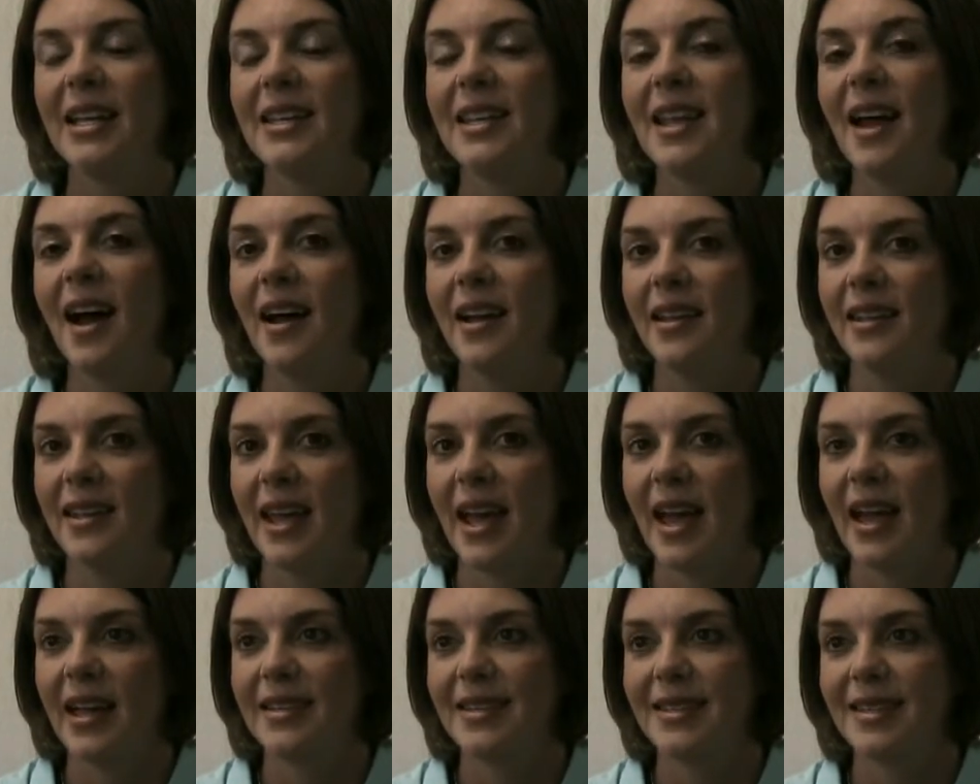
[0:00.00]
Not
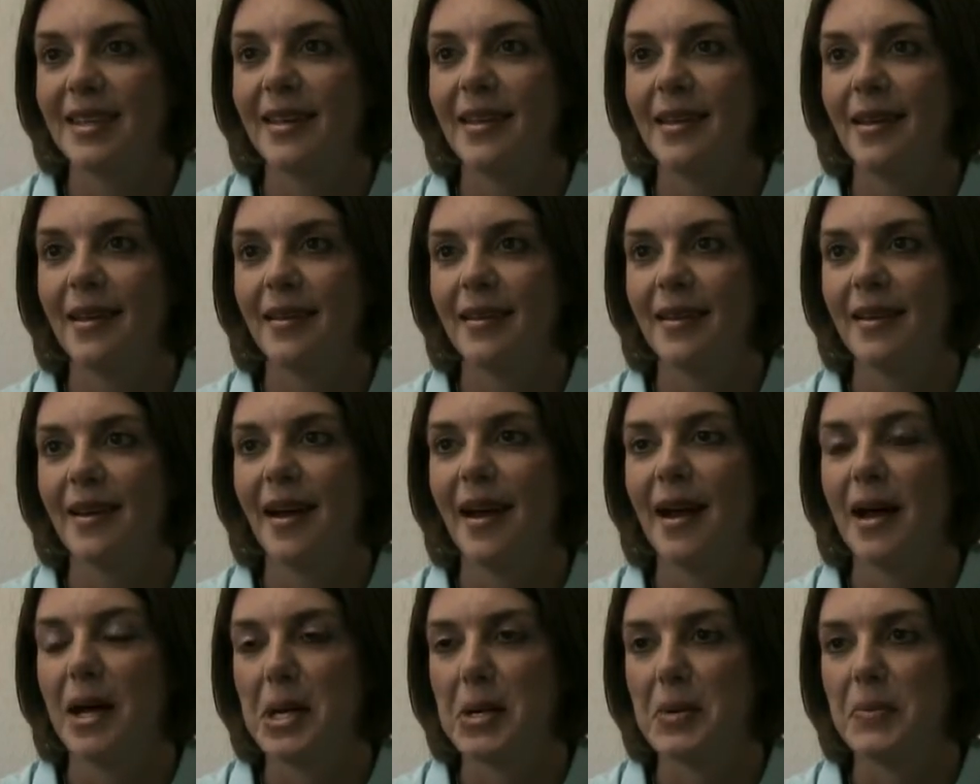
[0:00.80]
yet.
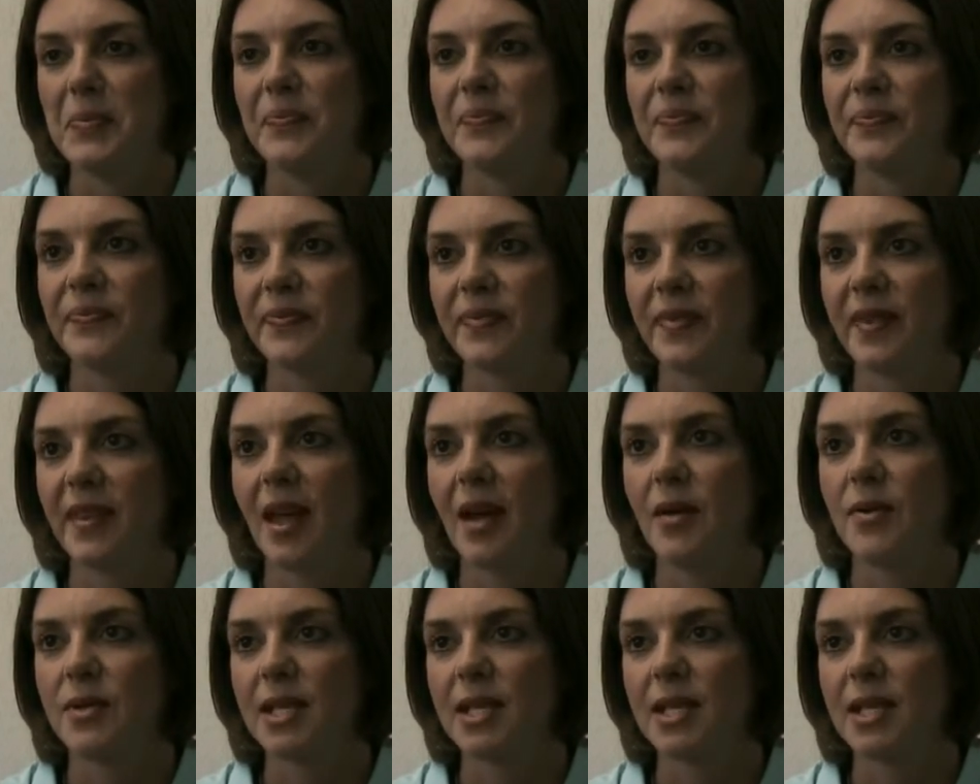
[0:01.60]
I